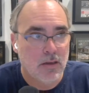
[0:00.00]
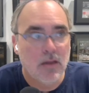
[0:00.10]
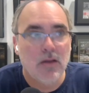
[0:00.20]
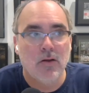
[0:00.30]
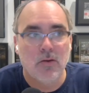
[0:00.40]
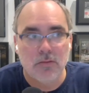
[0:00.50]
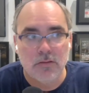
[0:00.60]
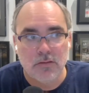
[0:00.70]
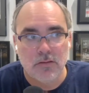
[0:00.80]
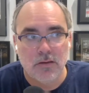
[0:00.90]
oh,
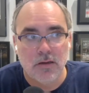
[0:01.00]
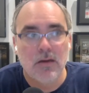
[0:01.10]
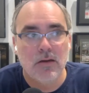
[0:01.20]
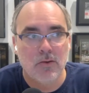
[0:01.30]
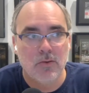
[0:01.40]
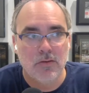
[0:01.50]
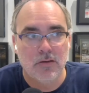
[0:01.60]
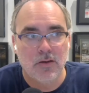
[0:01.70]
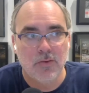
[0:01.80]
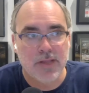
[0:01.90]
oh,
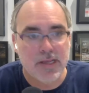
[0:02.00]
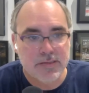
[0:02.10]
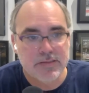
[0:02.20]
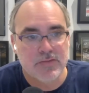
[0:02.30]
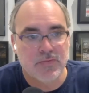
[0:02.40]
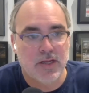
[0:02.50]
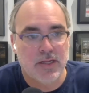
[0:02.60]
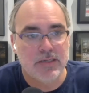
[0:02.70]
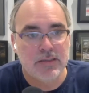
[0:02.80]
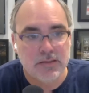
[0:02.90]
okay, this is
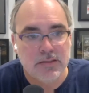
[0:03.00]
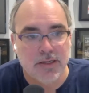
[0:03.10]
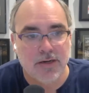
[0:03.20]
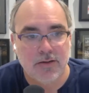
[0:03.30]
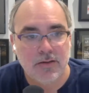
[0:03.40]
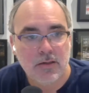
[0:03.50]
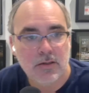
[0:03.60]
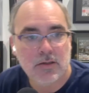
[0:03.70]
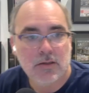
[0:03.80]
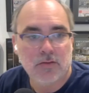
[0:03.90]
fine, you know.
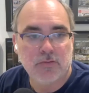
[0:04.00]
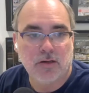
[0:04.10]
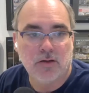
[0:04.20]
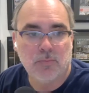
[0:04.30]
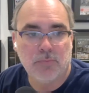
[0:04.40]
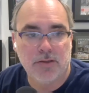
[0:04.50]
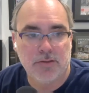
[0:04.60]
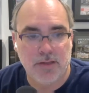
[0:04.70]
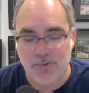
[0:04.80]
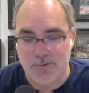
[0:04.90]
So, but
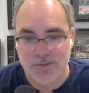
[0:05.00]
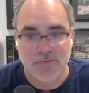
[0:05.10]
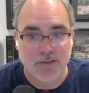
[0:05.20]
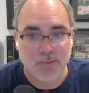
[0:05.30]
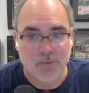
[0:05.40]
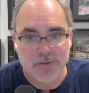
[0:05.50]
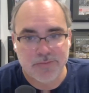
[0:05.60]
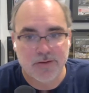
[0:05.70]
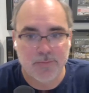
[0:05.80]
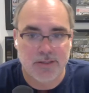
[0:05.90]
yeah, we're definitely worried
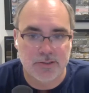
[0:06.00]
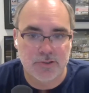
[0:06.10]
it's going to be a lot